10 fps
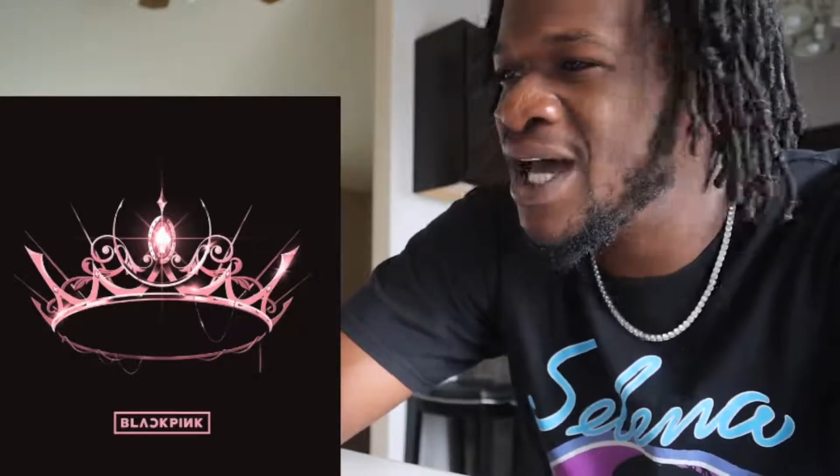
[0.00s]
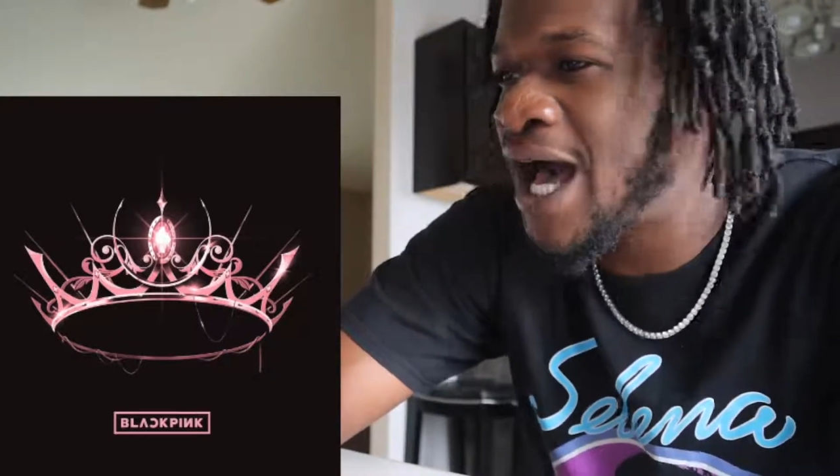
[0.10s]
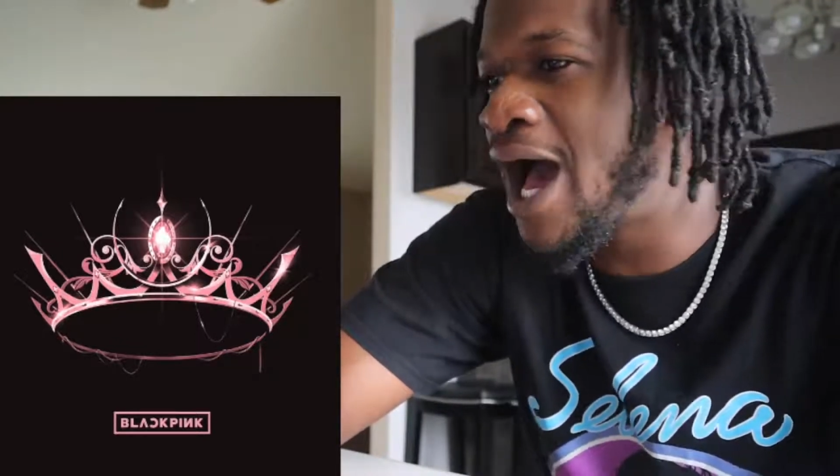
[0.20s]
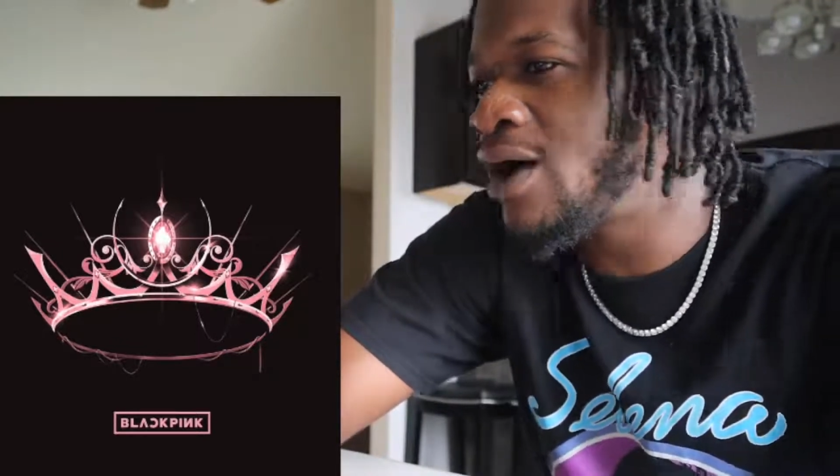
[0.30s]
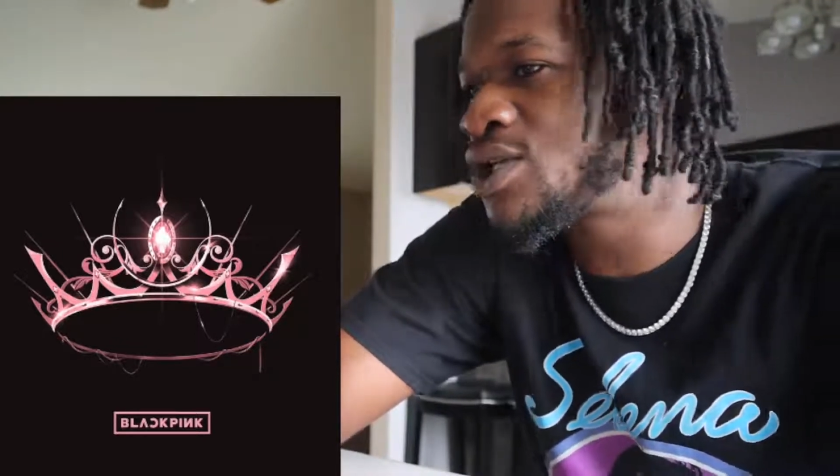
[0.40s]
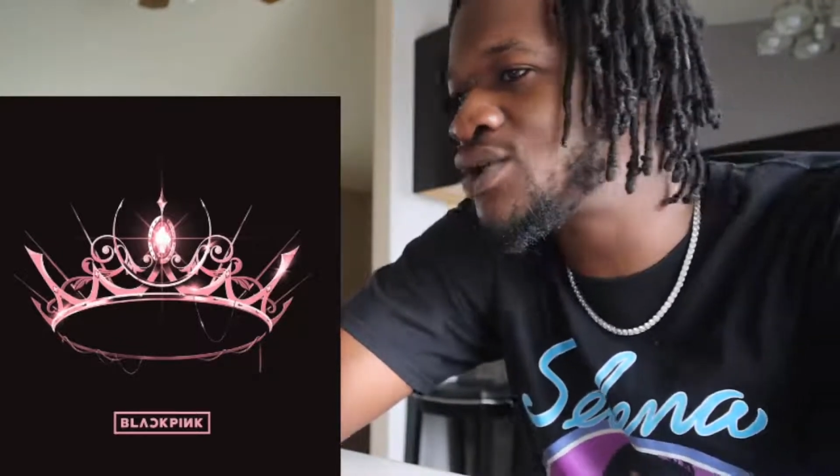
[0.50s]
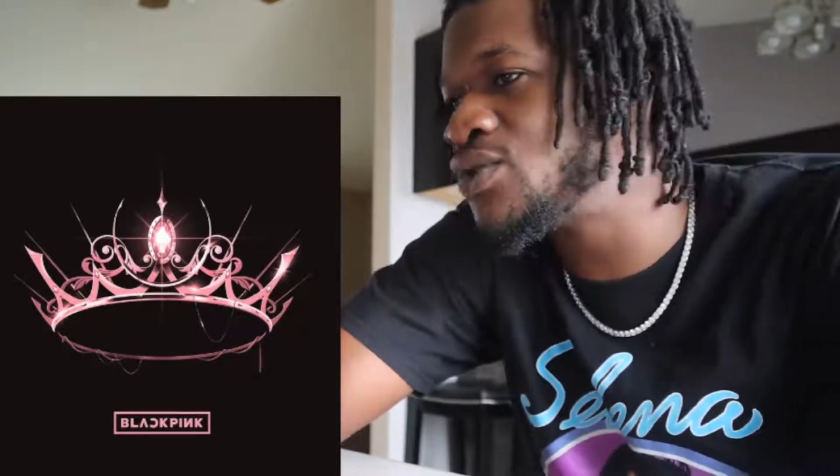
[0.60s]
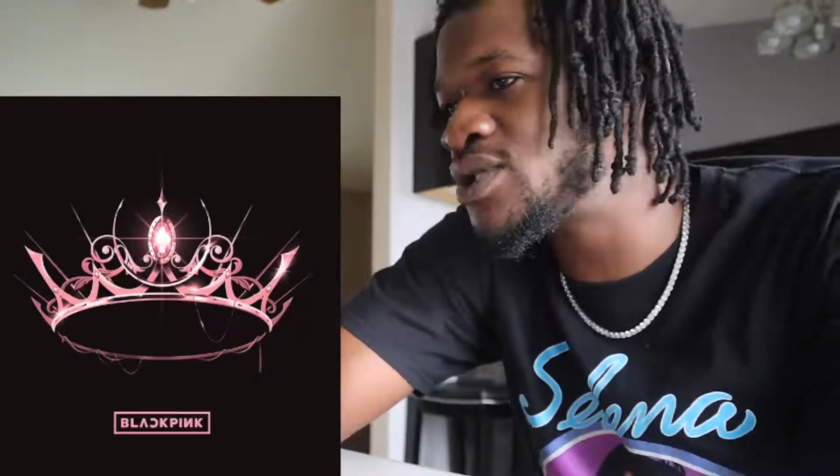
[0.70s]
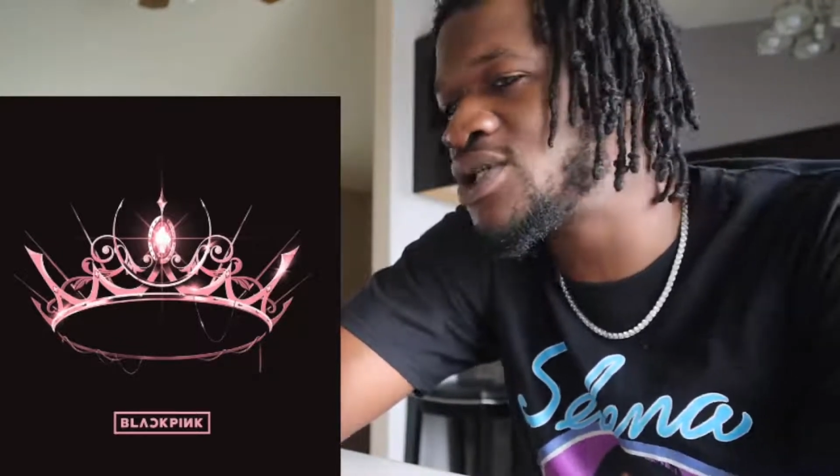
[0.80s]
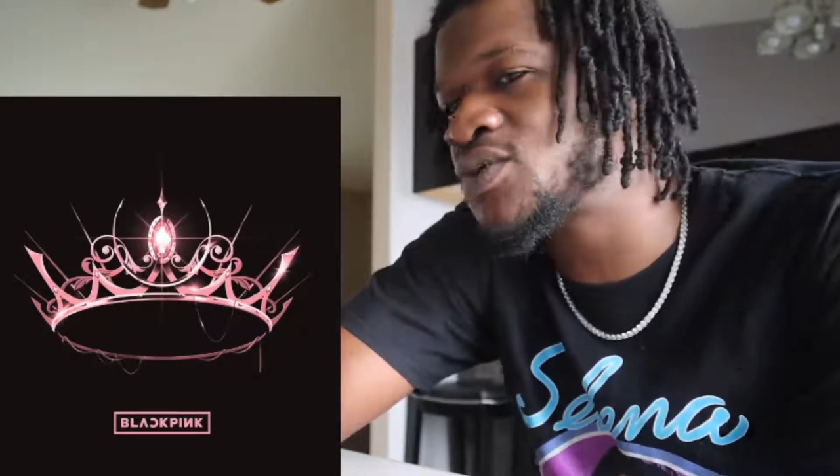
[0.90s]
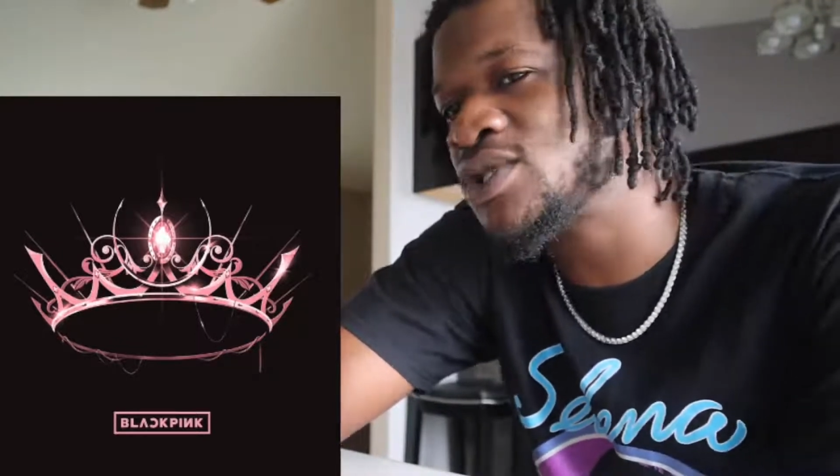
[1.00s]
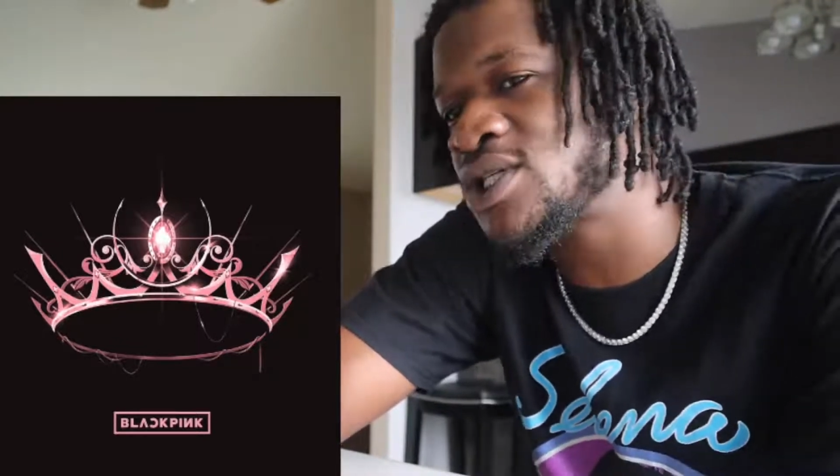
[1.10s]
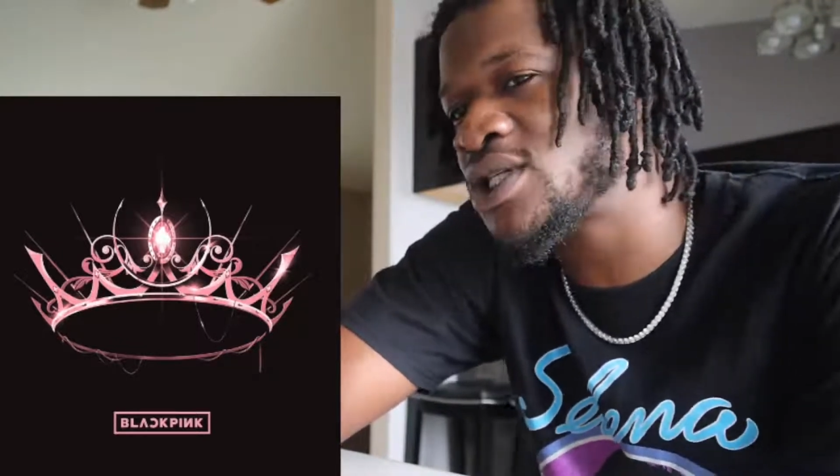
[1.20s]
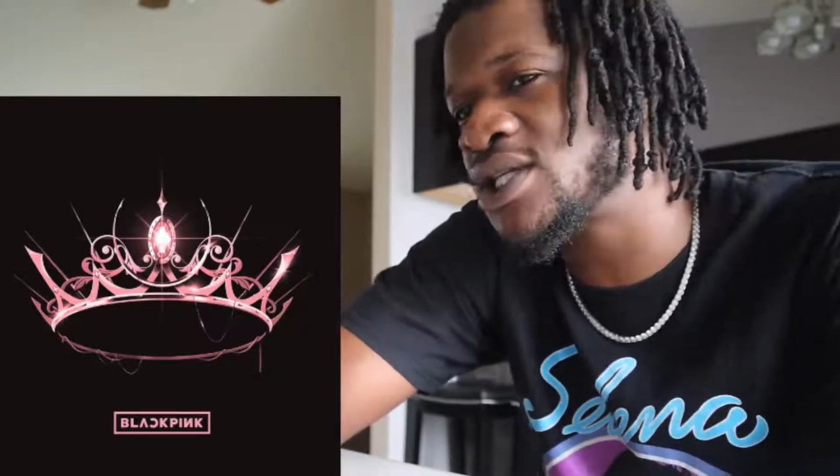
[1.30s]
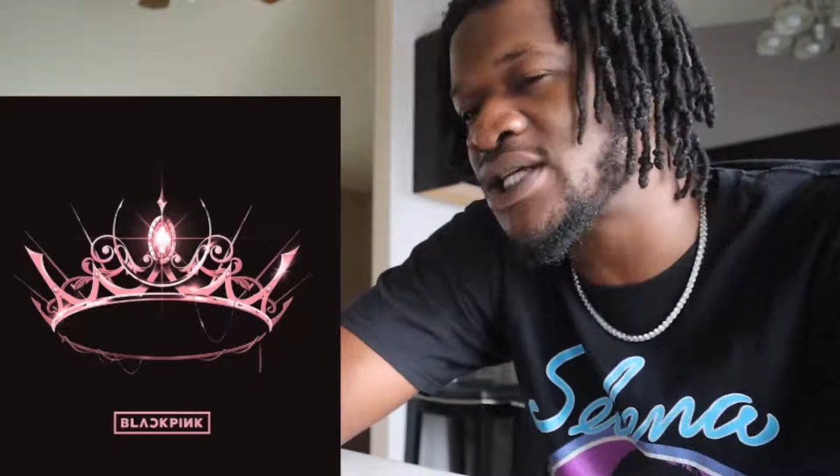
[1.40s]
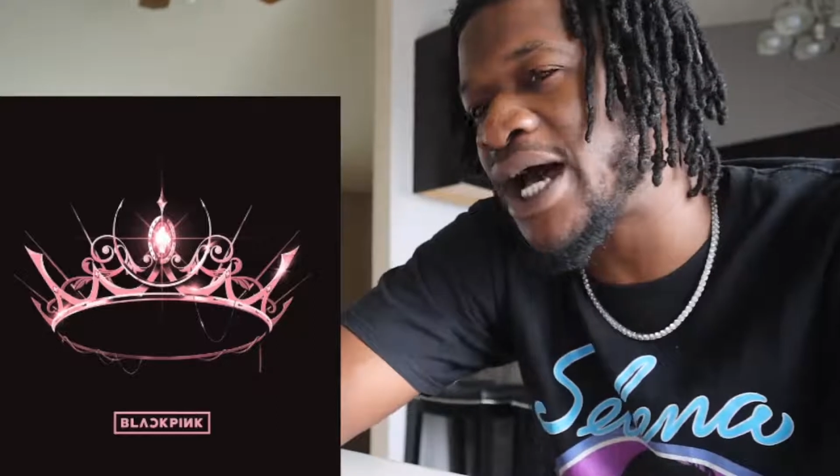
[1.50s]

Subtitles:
I'll choose this one just because